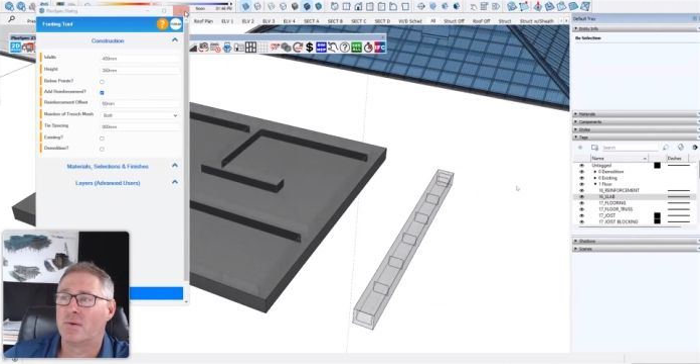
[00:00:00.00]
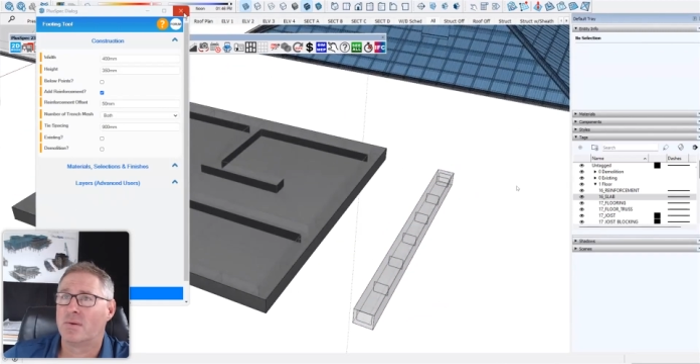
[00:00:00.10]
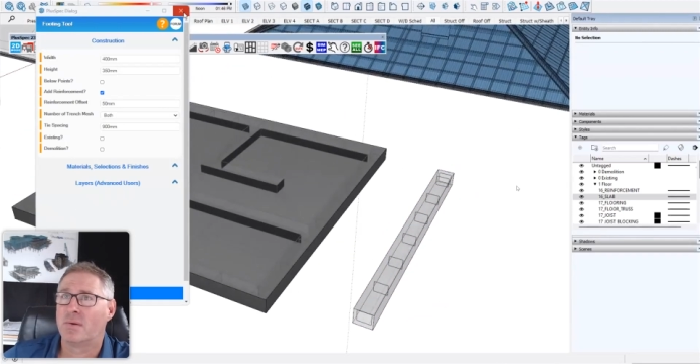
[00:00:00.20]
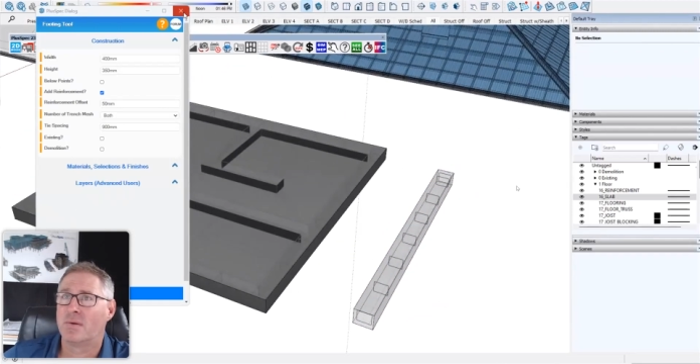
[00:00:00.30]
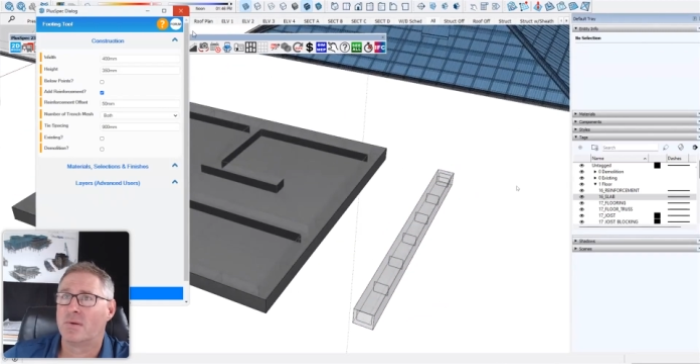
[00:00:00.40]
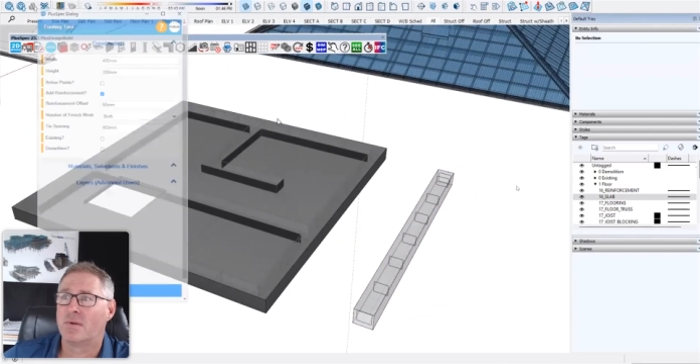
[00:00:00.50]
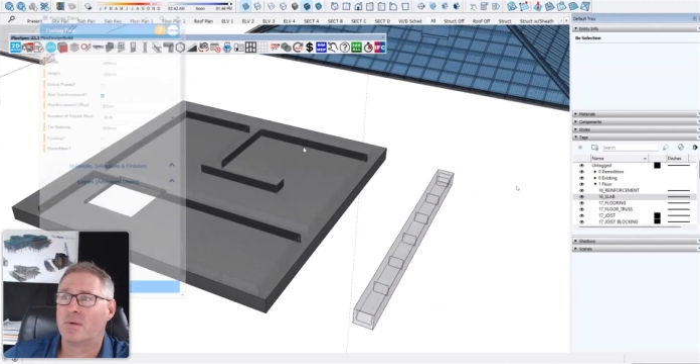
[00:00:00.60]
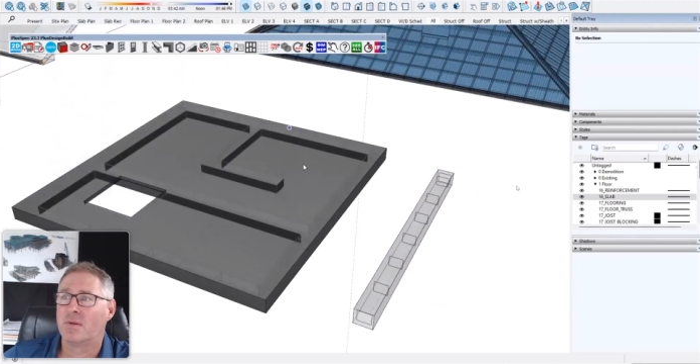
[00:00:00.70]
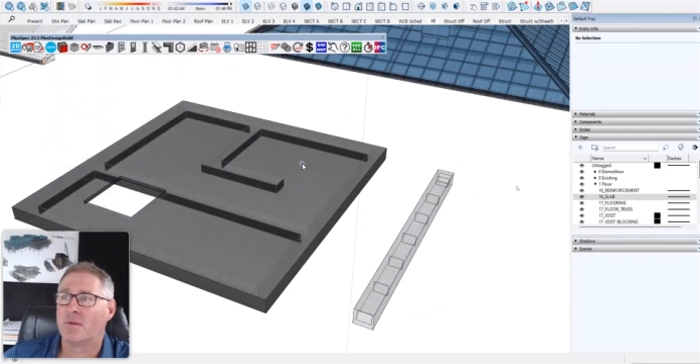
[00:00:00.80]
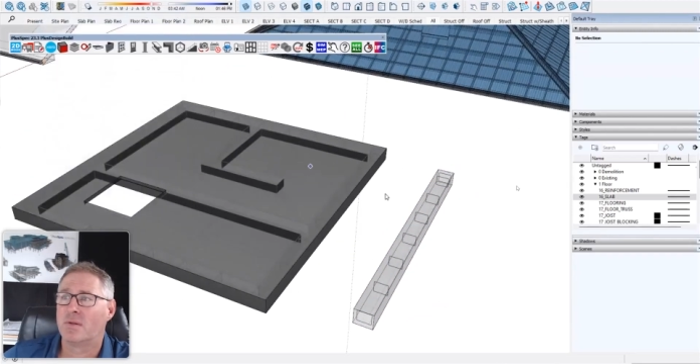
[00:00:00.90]
into, it's not
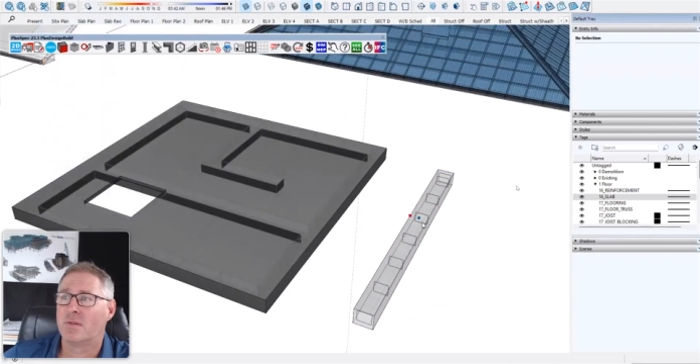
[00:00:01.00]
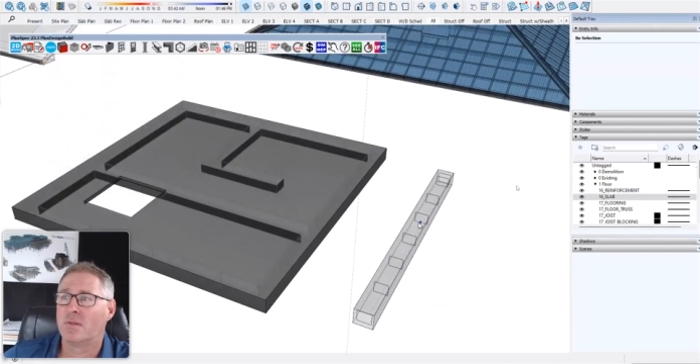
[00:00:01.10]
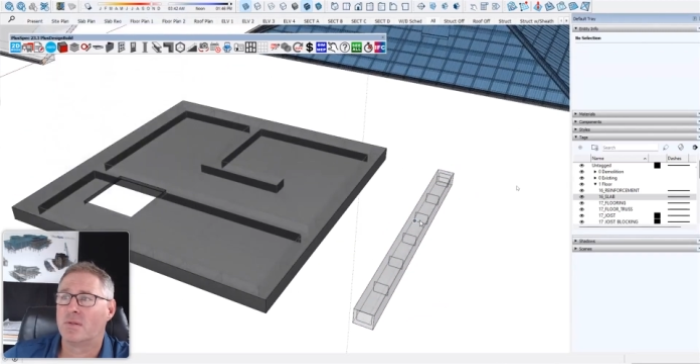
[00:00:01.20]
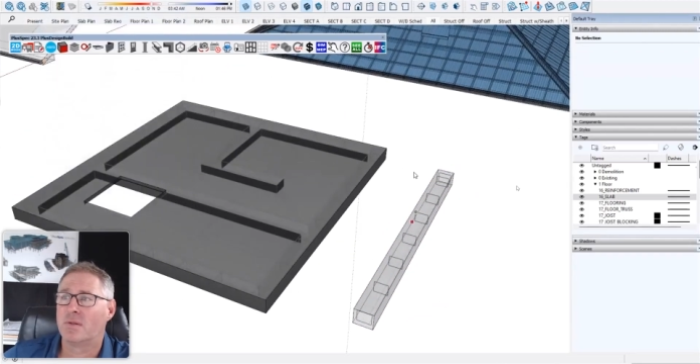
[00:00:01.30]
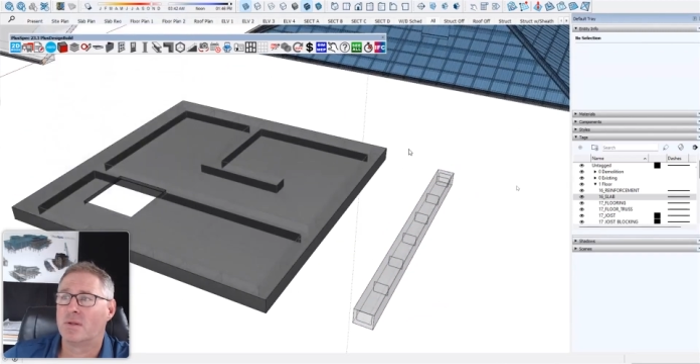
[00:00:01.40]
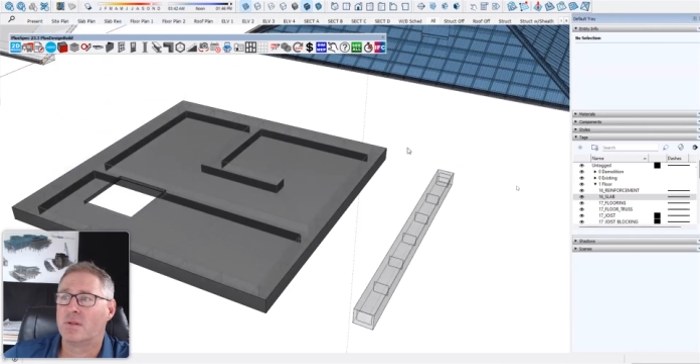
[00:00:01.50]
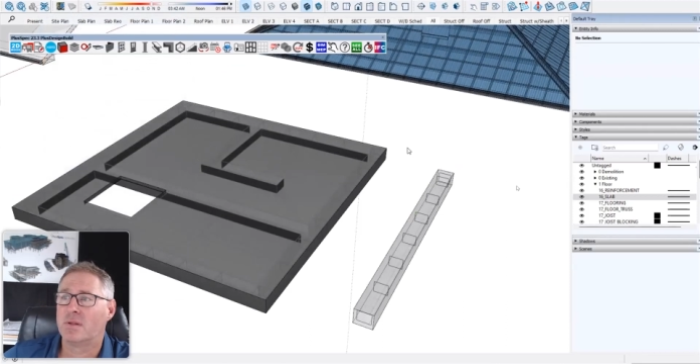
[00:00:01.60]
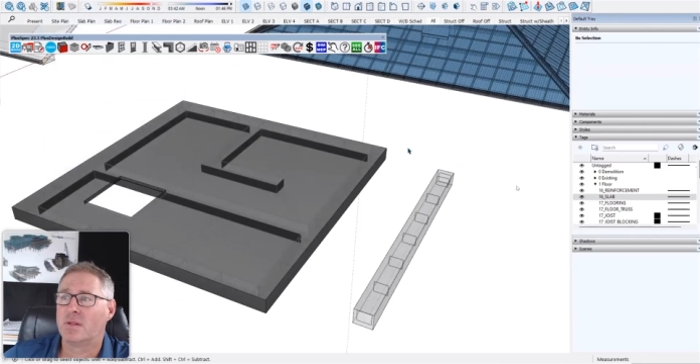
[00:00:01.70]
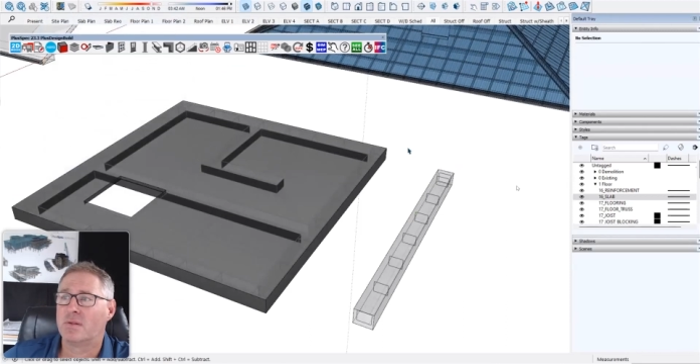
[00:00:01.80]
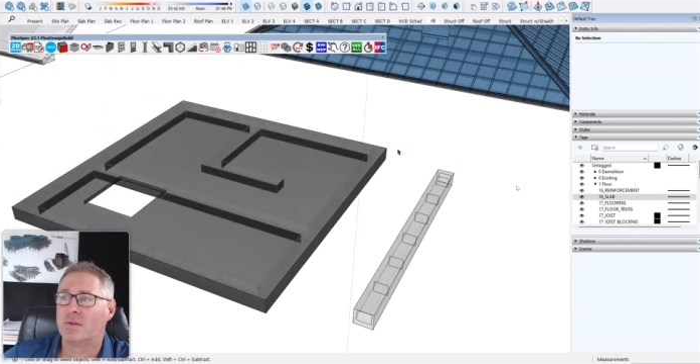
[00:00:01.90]
just the slab tool, the
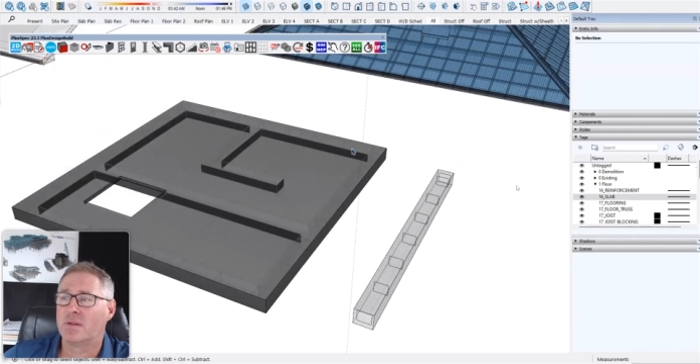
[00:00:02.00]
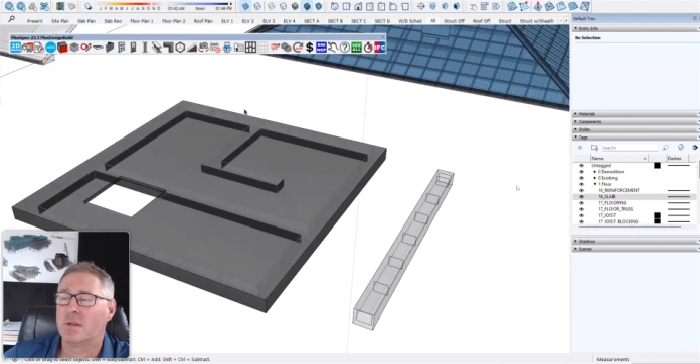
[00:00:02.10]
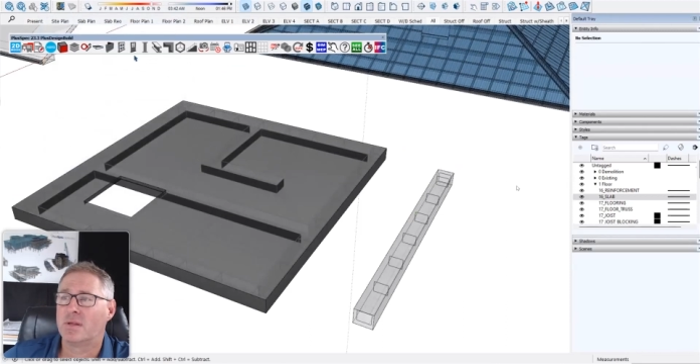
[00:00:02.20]
footing tool,